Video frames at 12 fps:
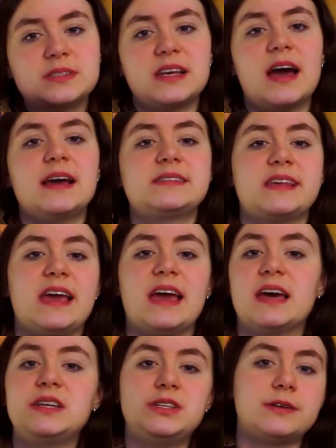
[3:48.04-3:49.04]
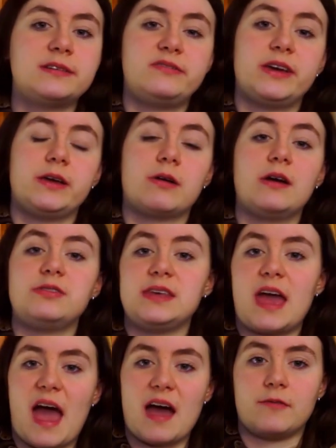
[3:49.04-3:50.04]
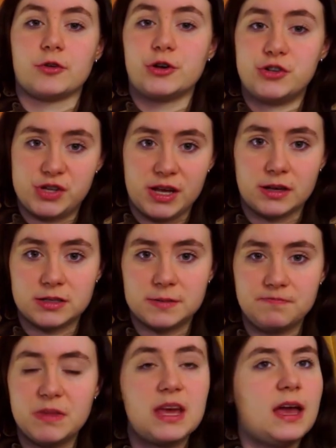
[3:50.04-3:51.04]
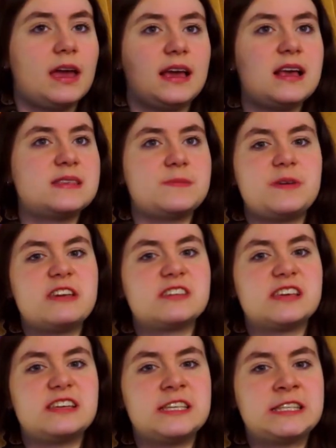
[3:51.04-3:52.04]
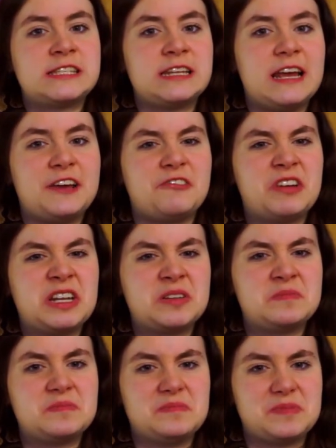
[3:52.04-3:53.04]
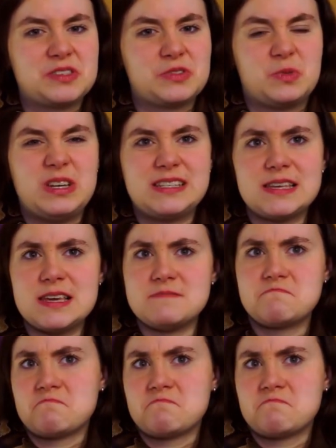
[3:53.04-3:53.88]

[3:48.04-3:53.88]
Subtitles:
size, and you can figure out the average yield. Easy peasy, snake venom squeezy?